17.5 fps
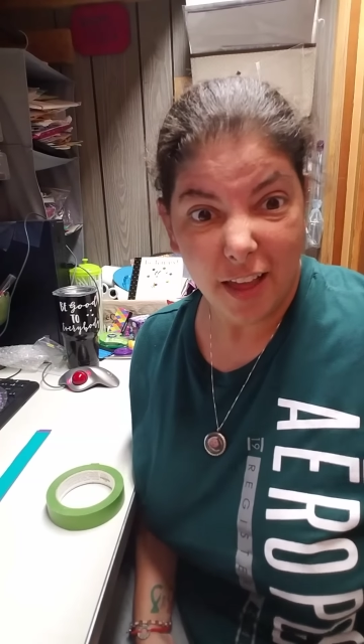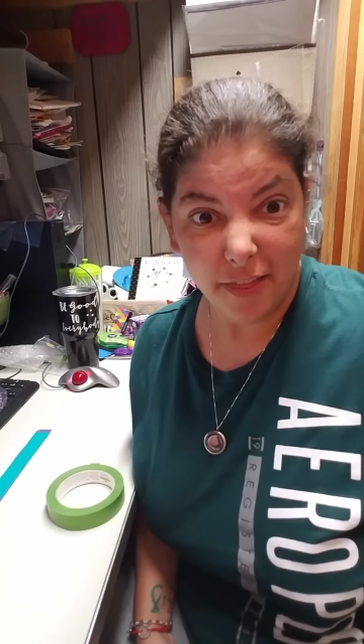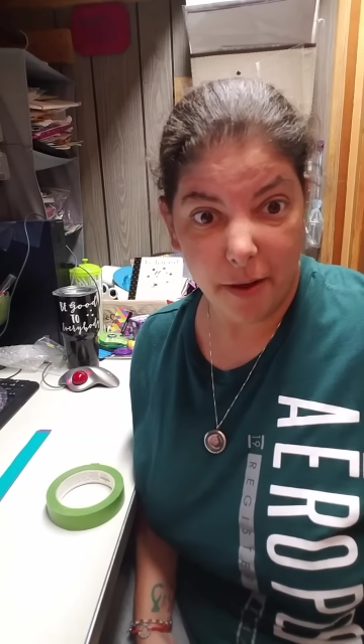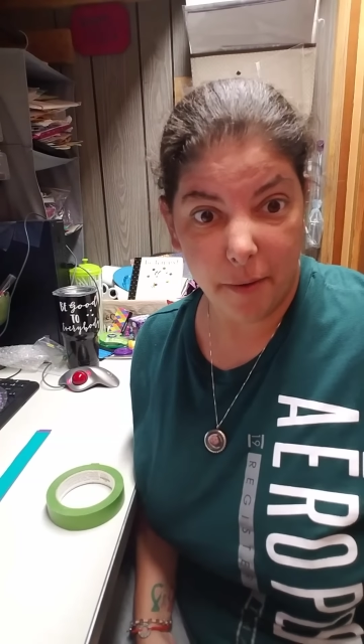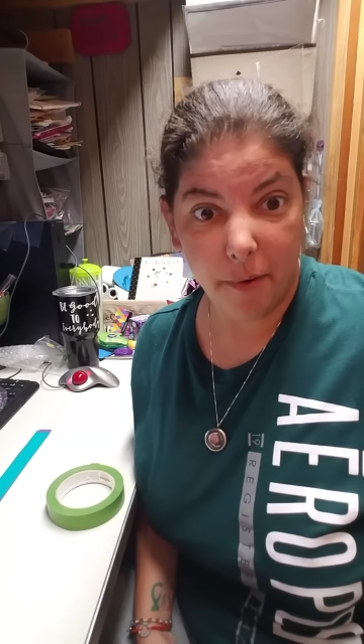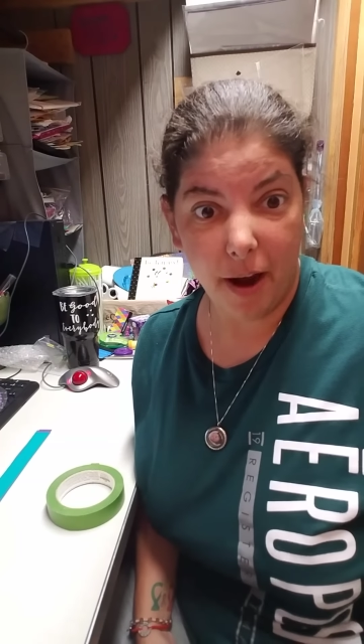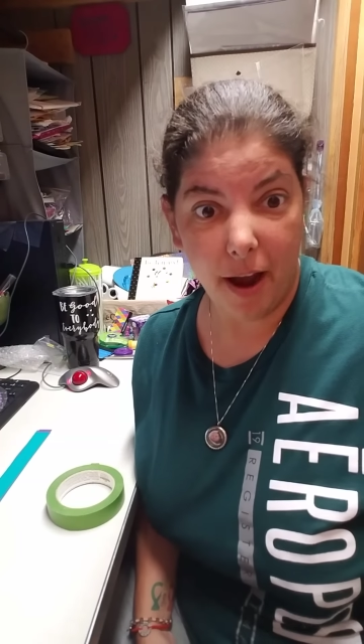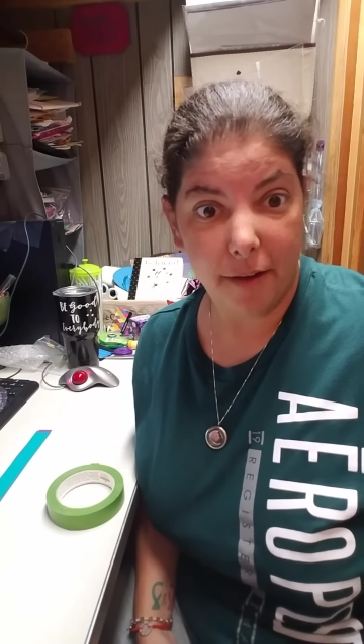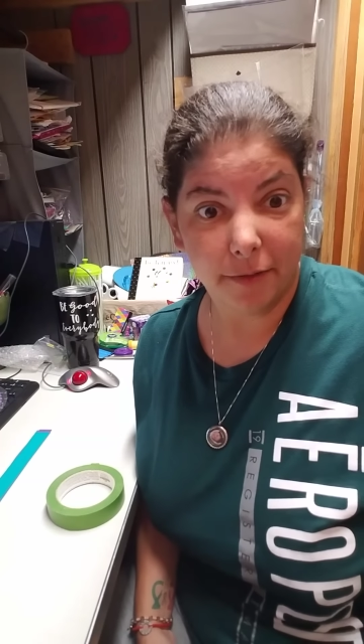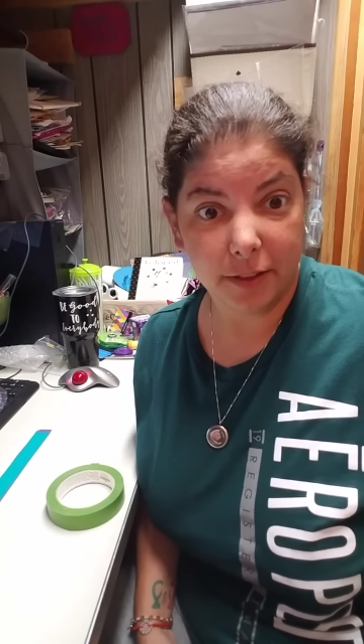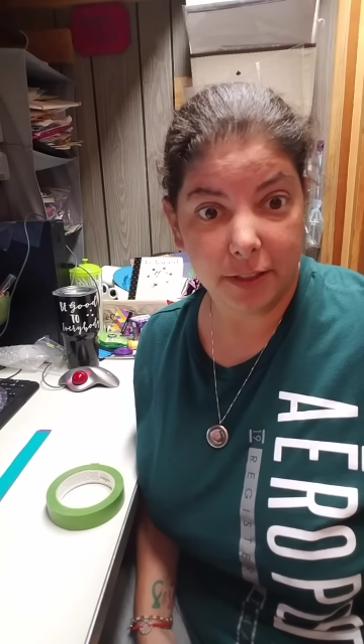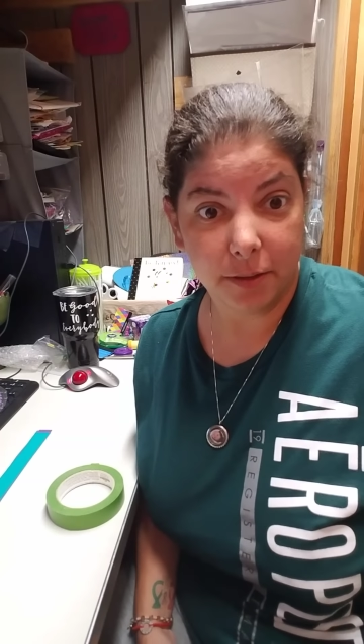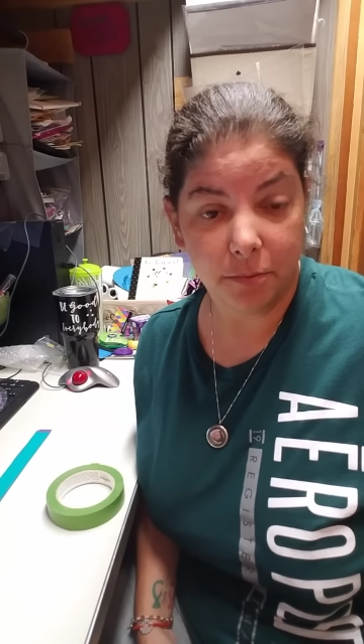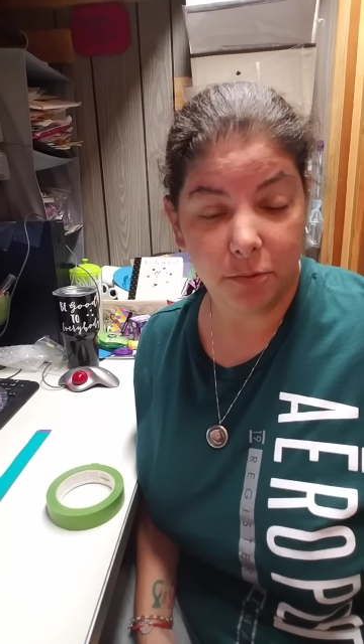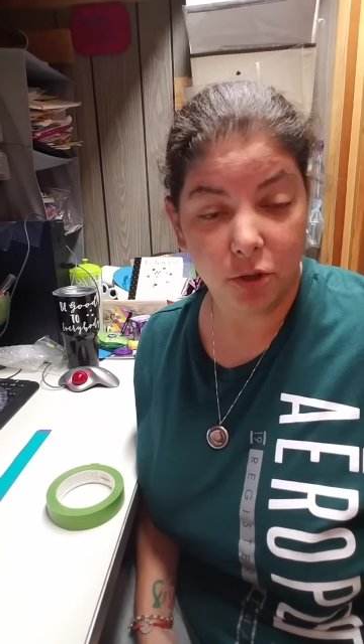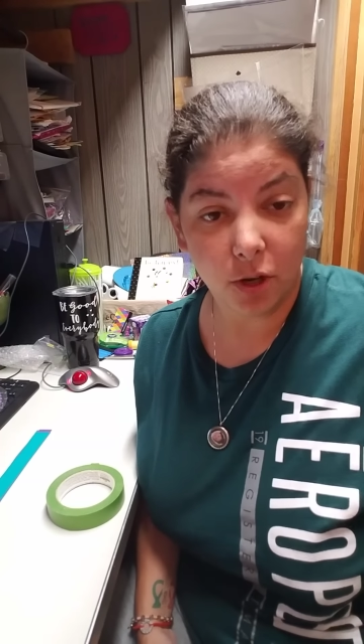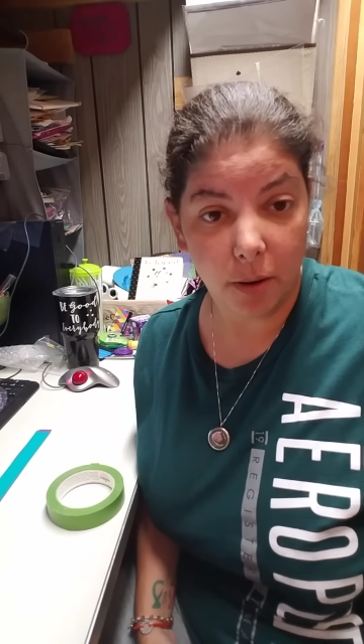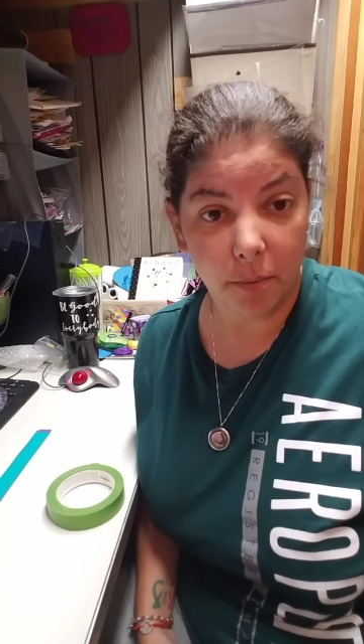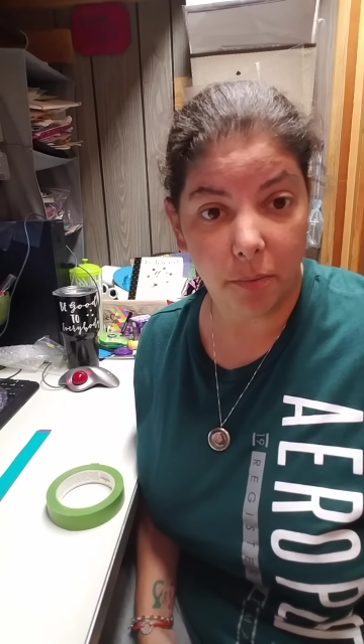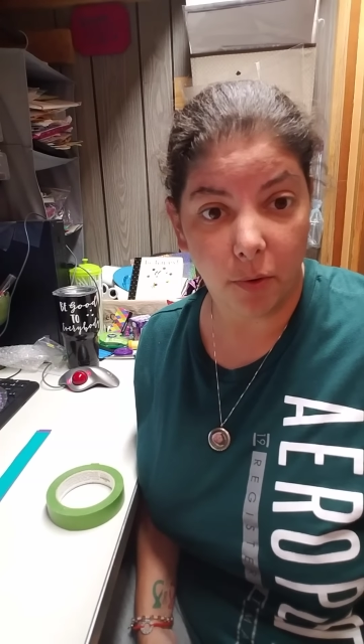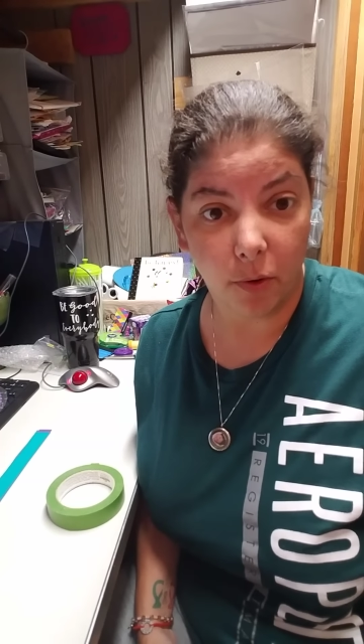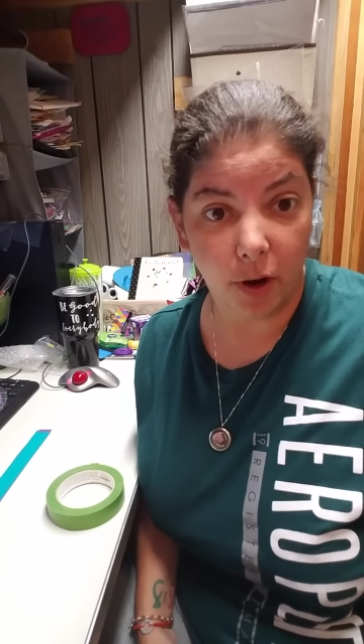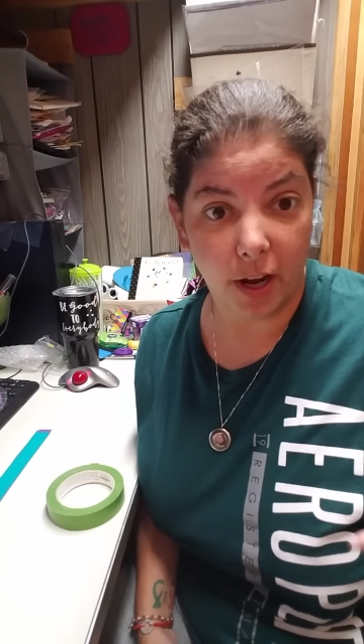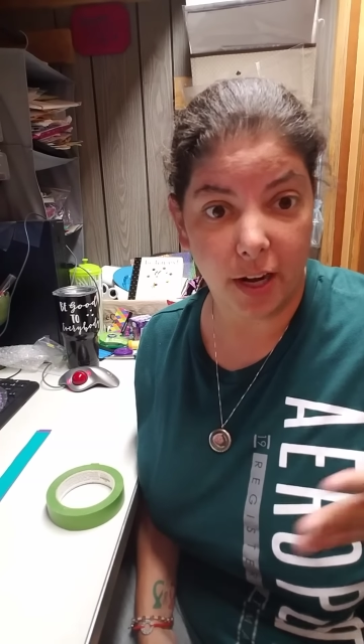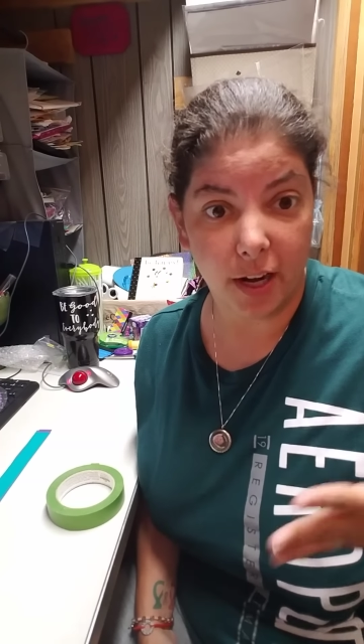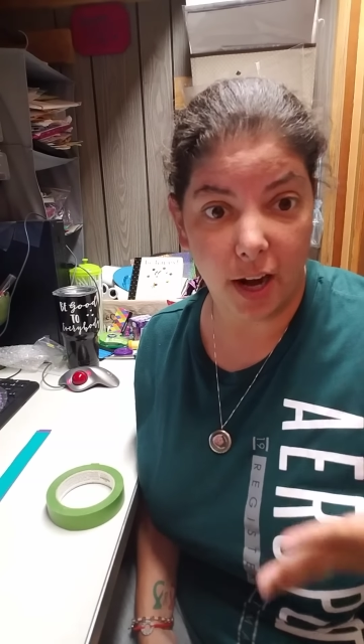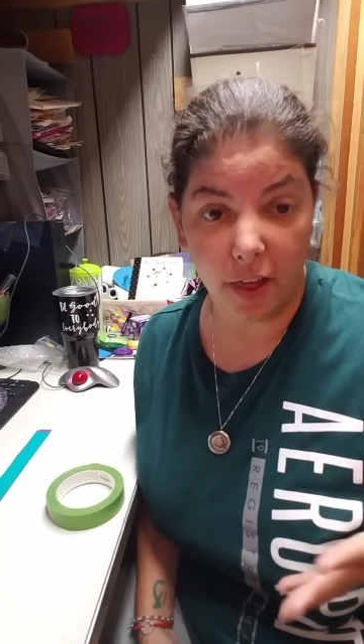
they were having some trouble and